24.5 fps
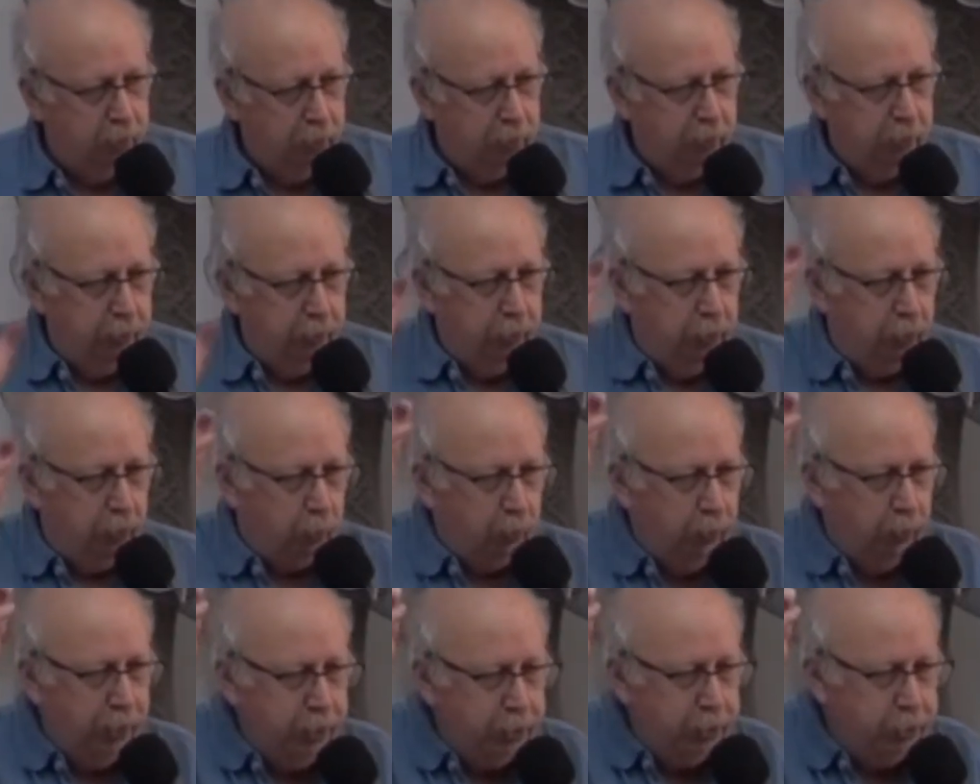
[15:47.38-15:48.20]
They'll
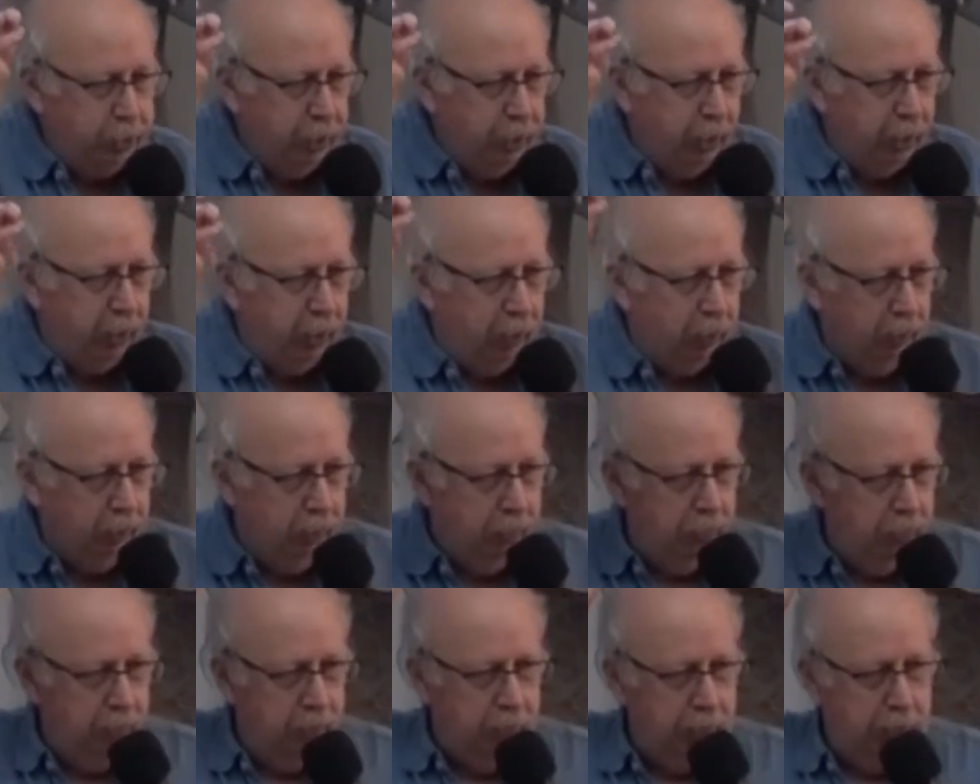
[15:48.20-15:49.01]
reach out
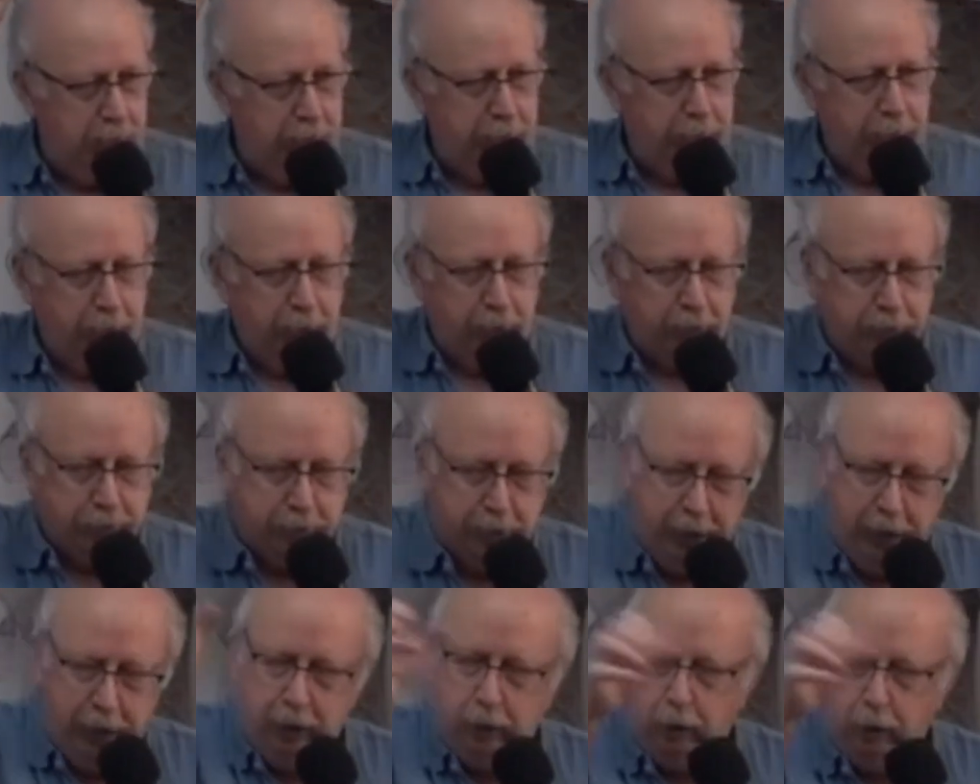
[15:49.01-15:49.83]
and they'll
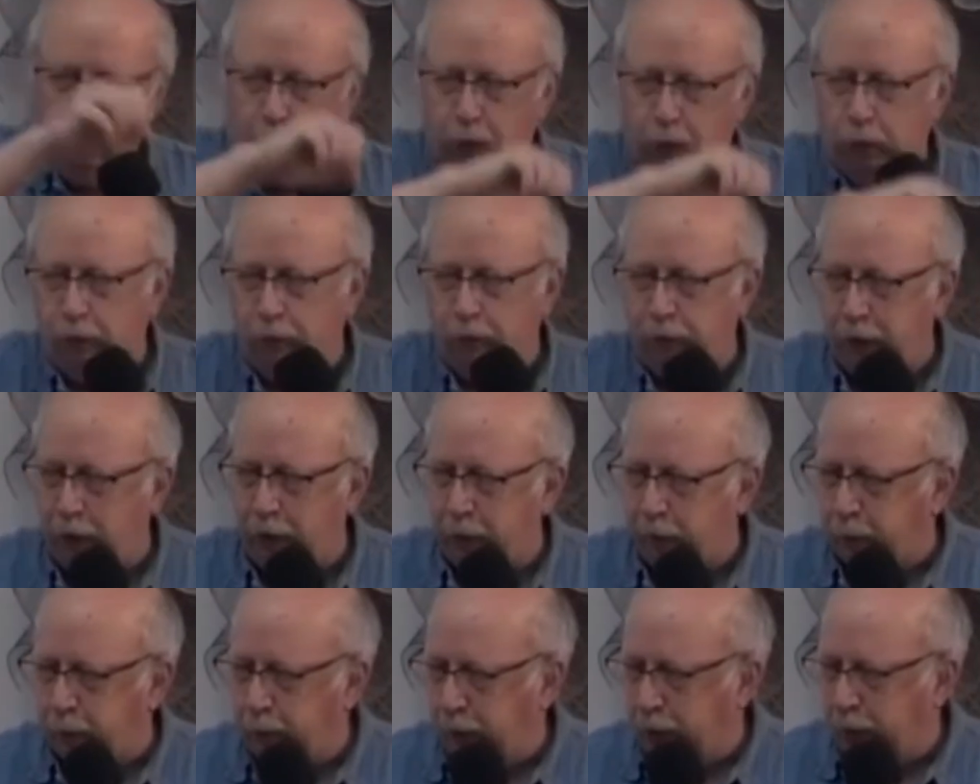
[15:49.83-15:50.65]
take hold of
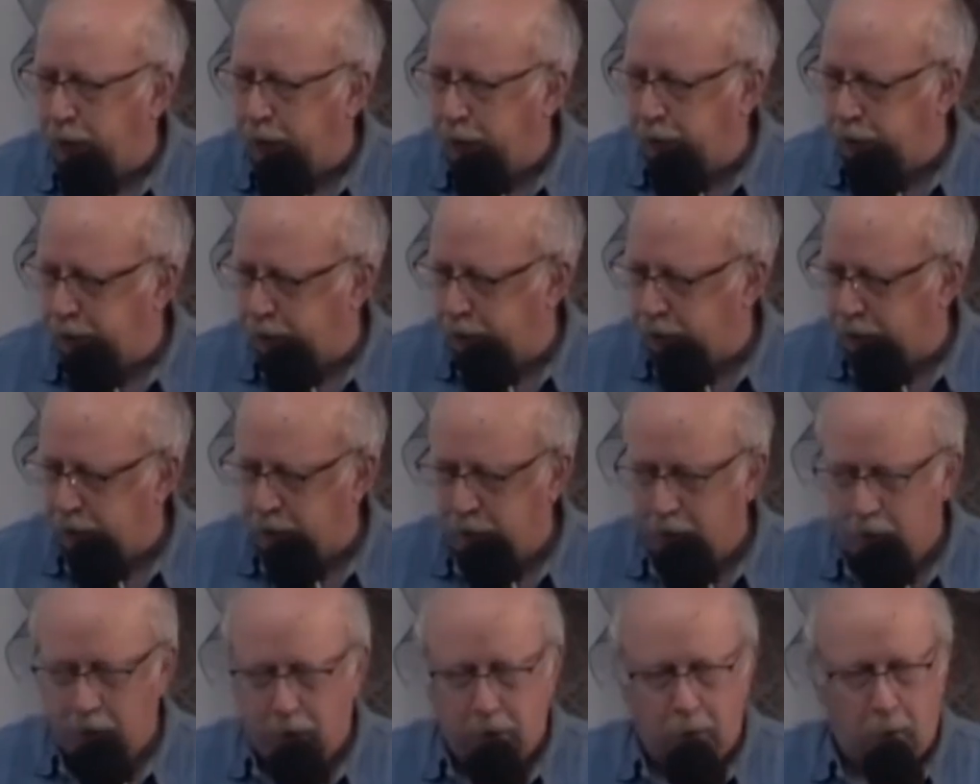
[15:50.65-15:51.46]
that precious,
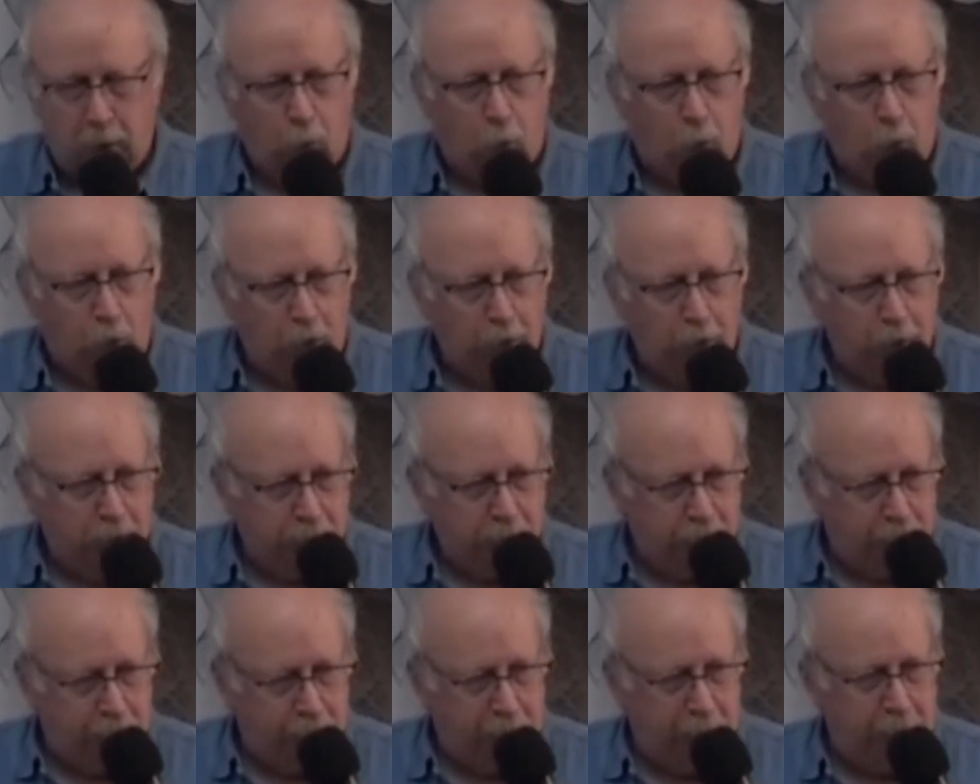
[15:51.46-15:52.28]

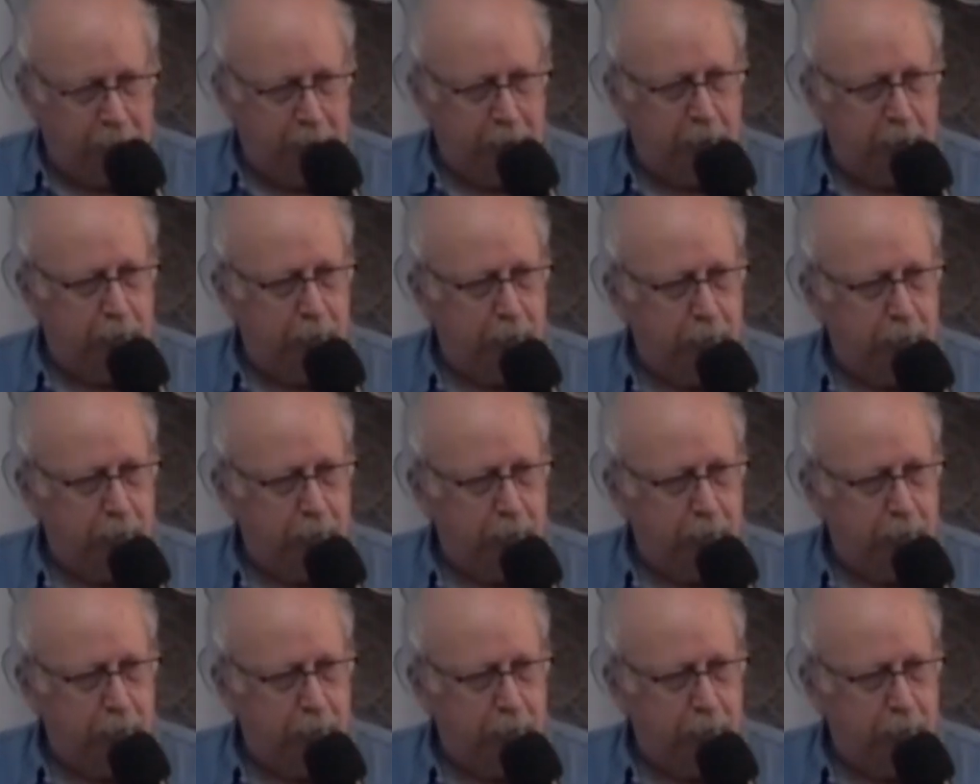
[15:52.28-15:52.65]
wonderful hand